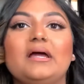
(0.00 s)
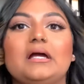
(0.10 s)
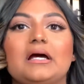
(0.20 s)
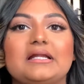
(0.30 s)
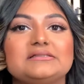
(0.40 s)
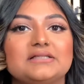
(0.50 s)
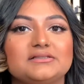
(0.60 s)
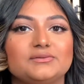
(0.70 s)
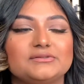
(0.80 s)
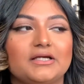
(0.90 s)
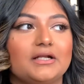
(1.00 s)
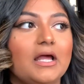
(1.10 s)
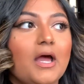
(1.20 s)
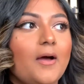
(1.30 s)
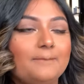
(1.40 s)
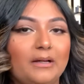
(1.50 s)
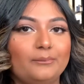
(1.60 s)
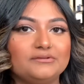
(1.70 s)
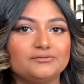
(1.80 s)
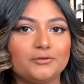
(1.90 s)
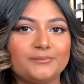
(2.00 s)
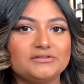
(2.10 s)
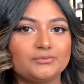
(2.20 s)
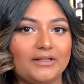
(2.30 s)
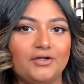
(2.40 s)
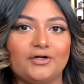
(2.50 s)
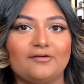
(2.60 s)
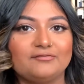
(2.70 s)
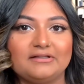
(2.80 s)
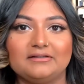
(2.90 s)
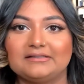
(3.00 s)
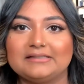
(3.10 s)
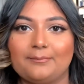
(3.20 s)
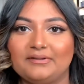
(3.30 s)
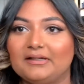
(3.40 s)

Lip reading: god, I just got so scared. My window's open, so I hear everything that's happening